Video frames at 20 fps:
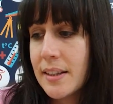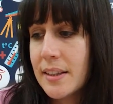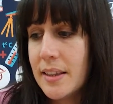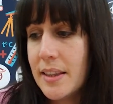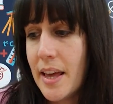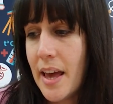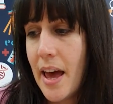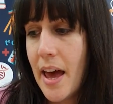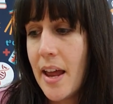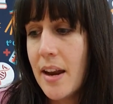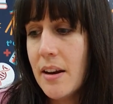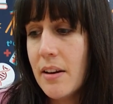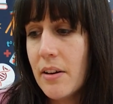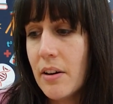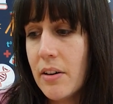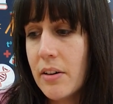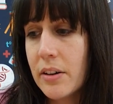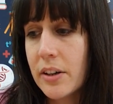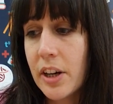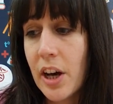then
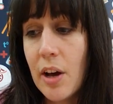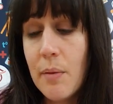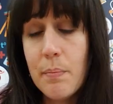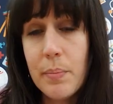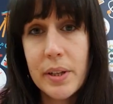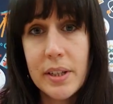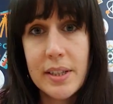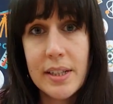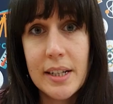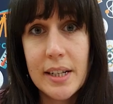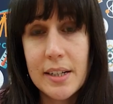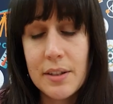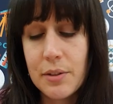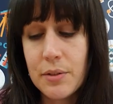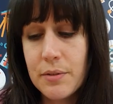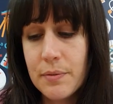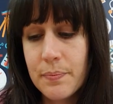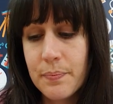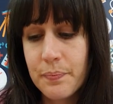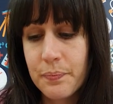our compass needle